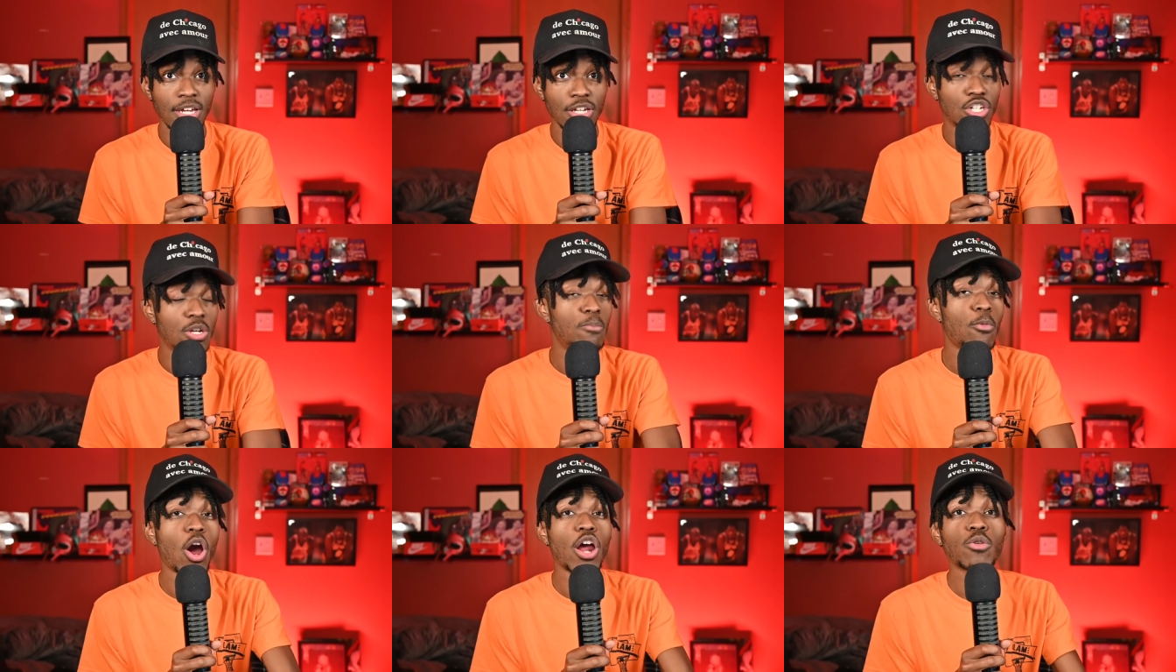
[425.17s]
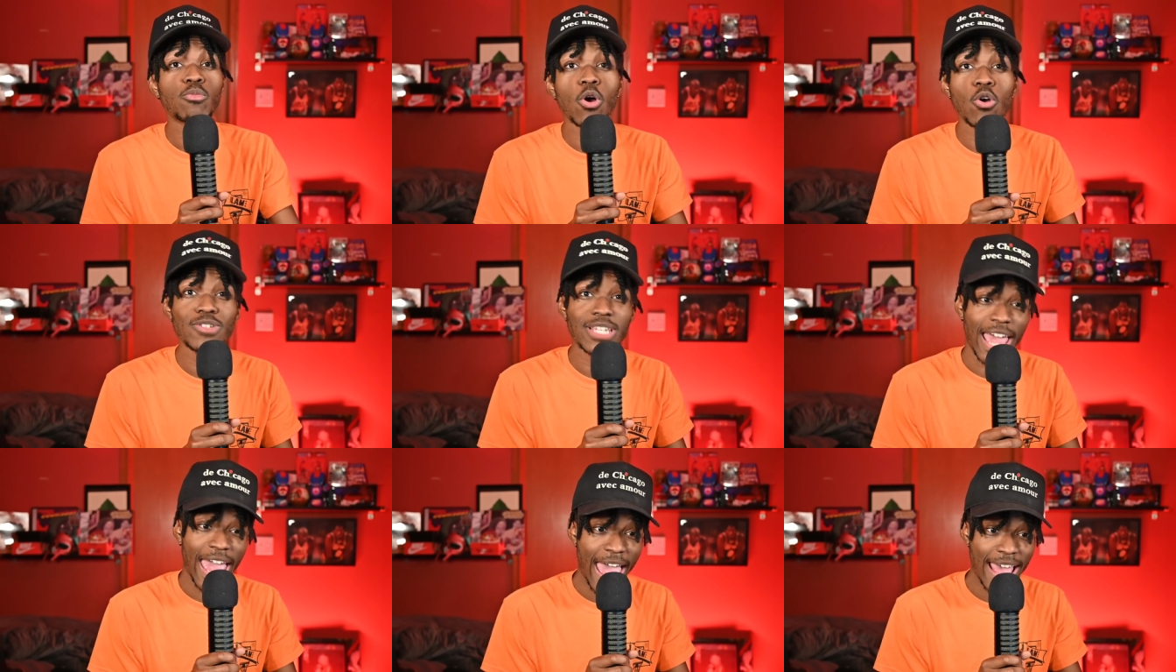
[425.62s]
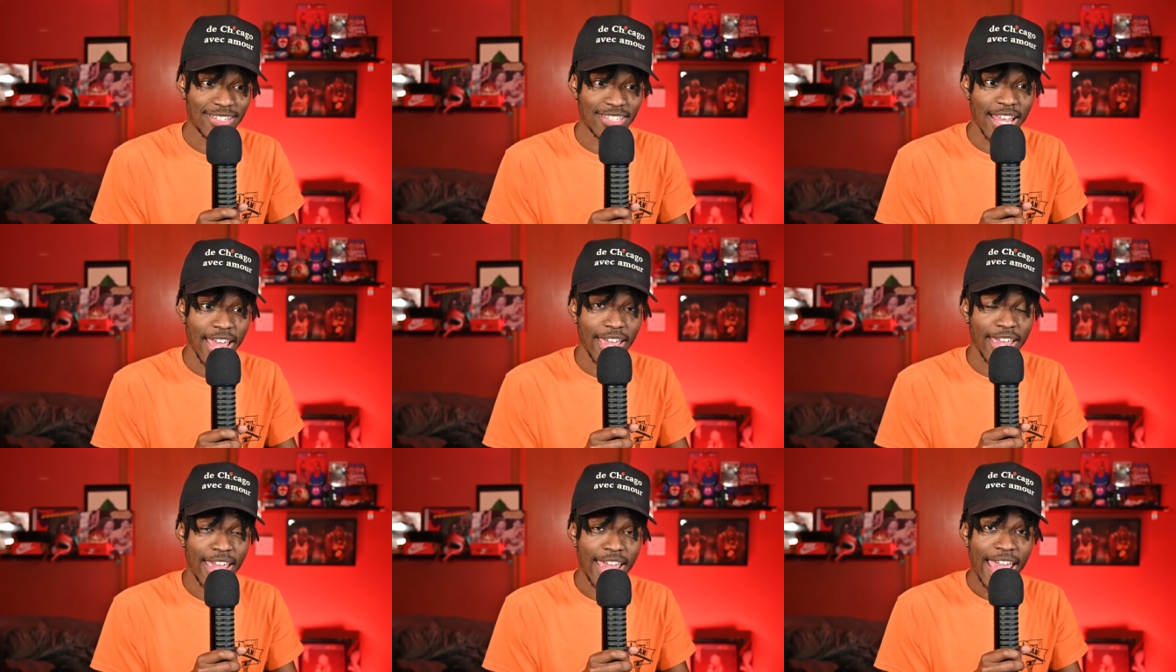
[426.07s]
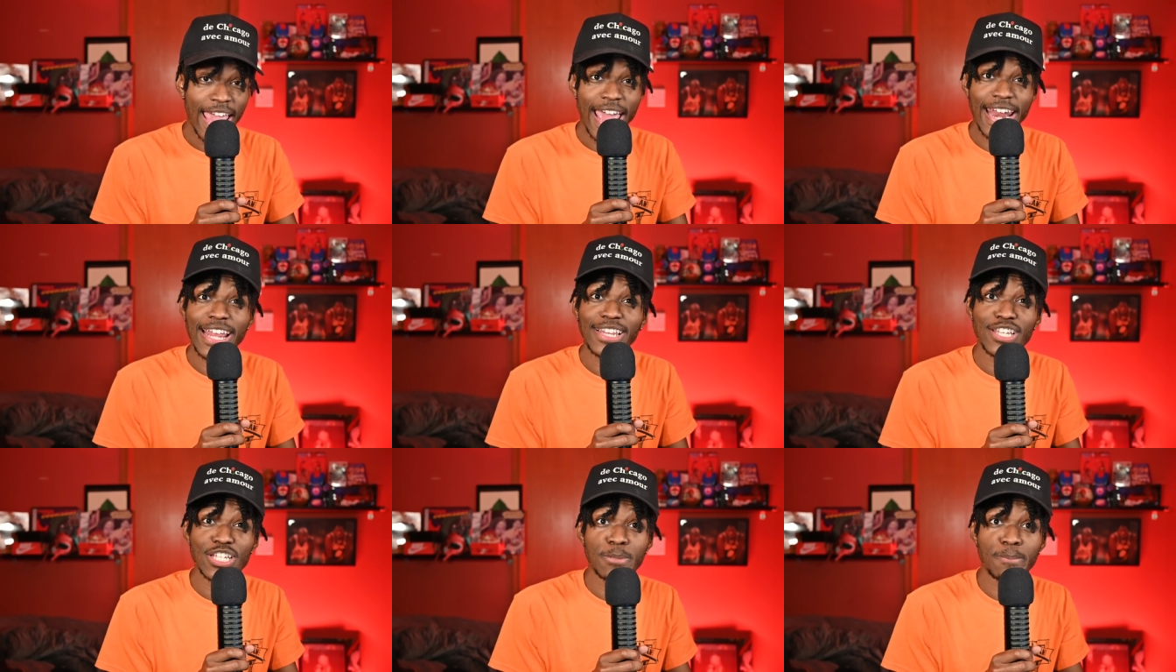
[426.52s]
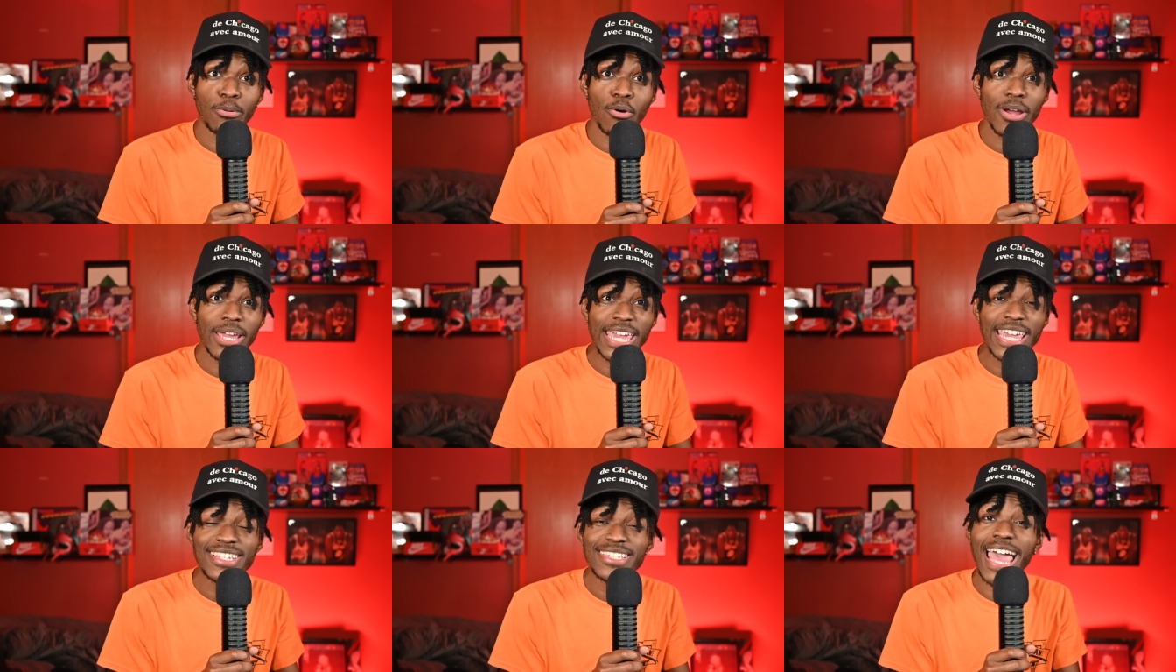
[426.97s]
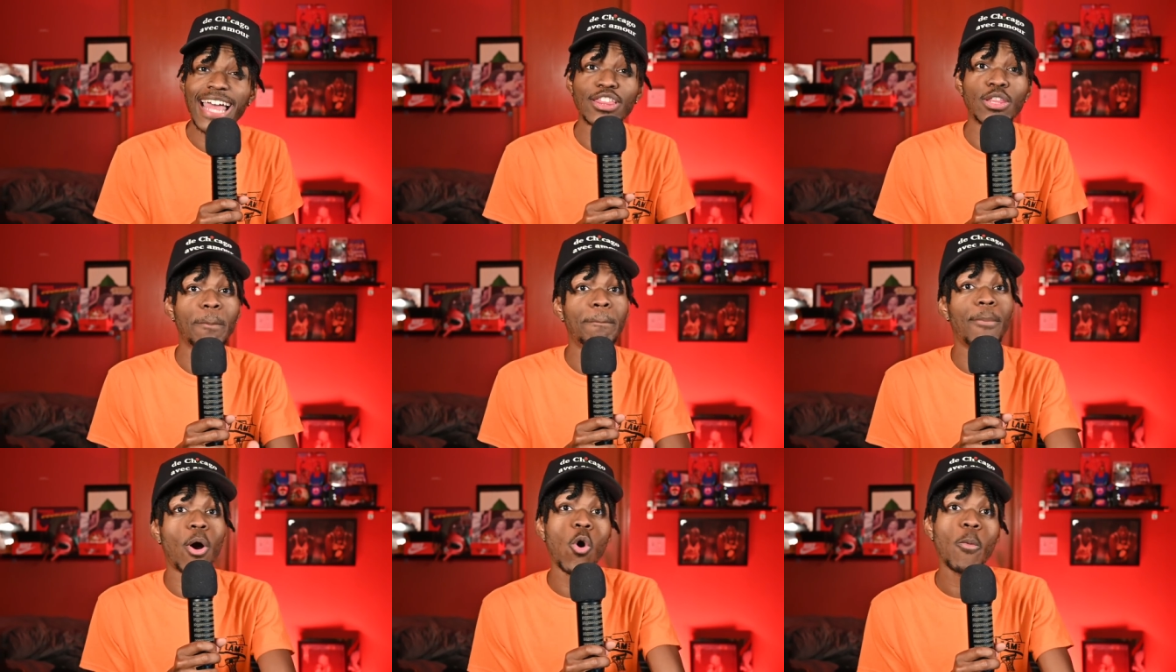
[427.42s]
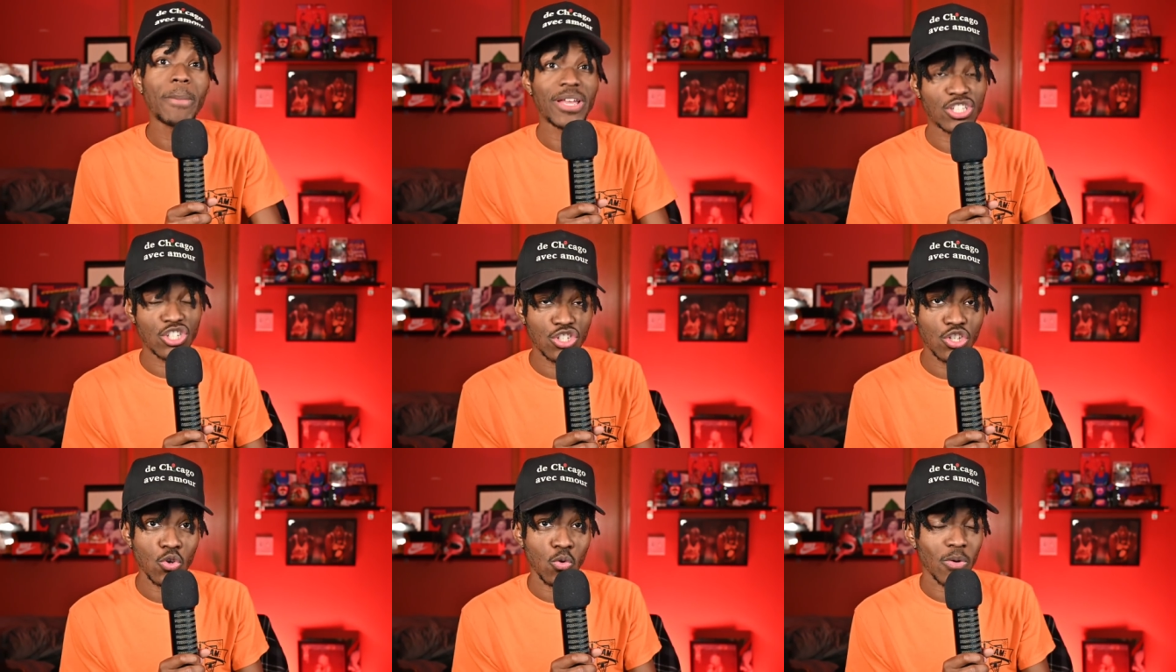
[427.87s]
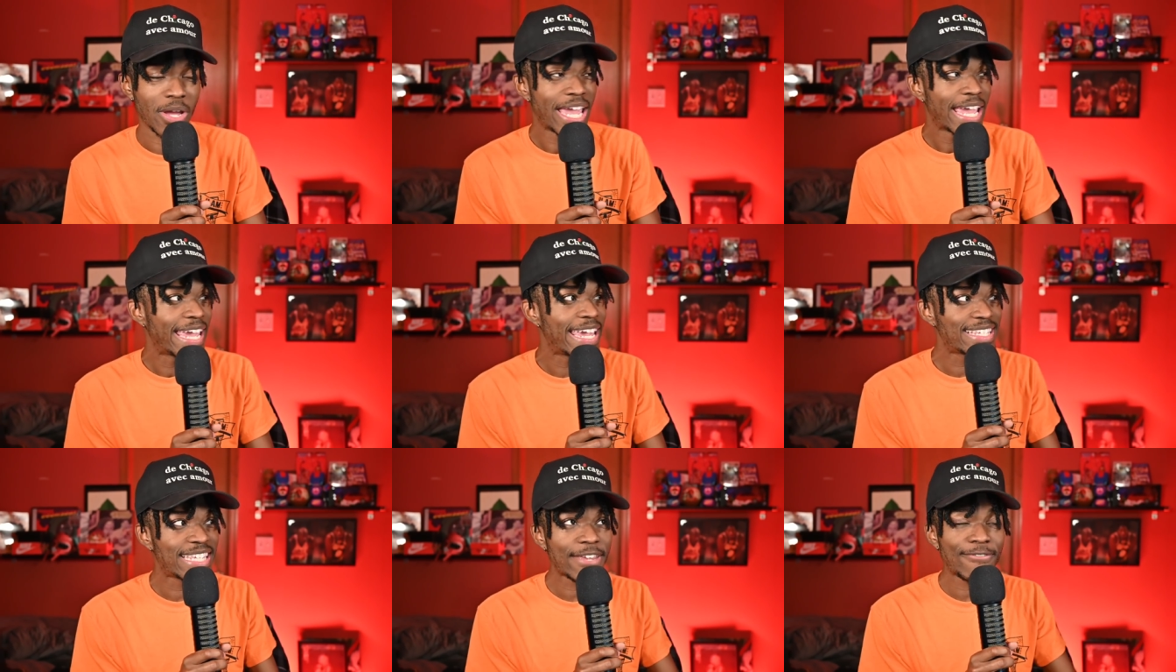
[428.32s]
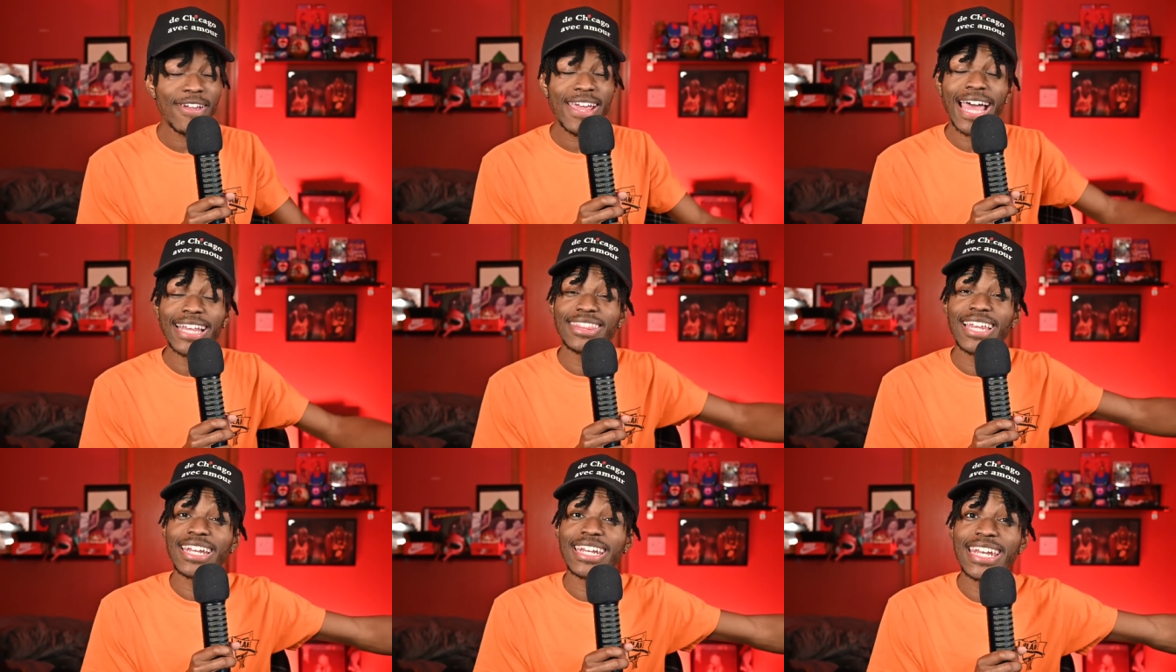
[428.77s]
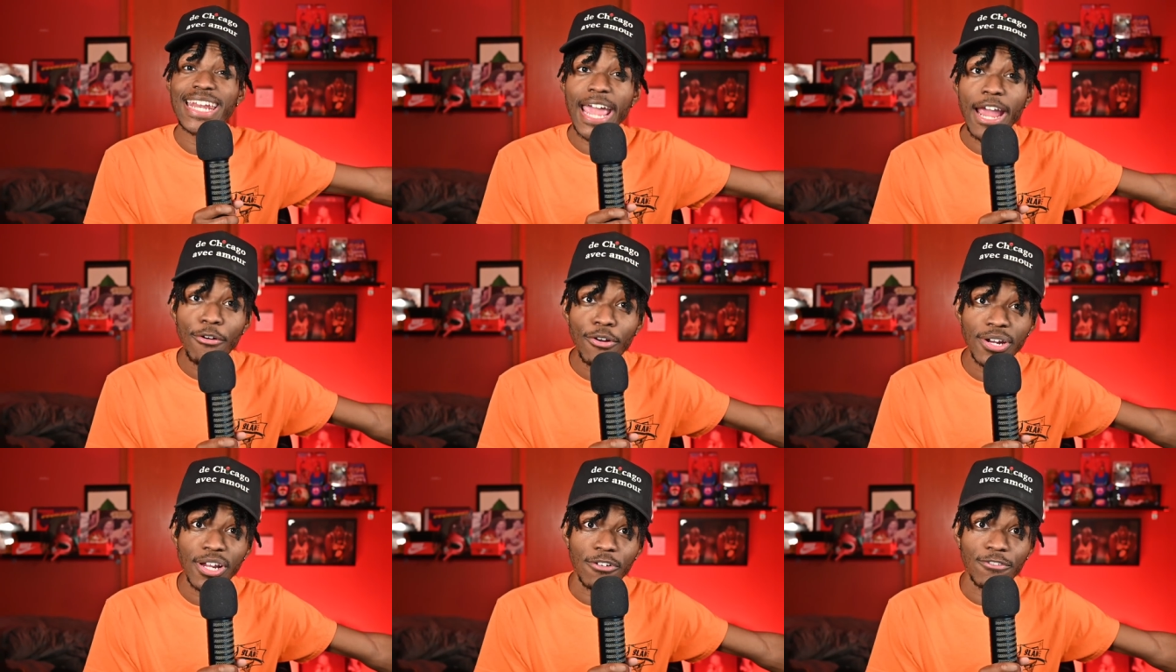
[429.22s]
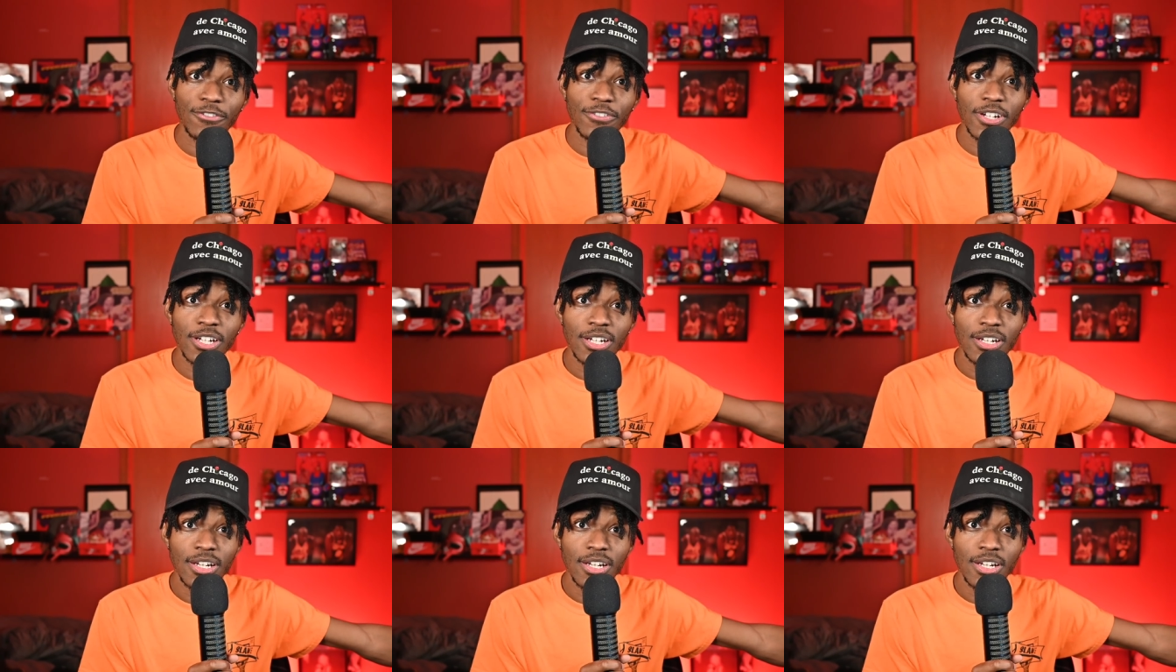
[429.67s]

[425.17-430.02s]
DeMar DeRozan has that. And at this point, he's got the moments too. He's even got the narrative.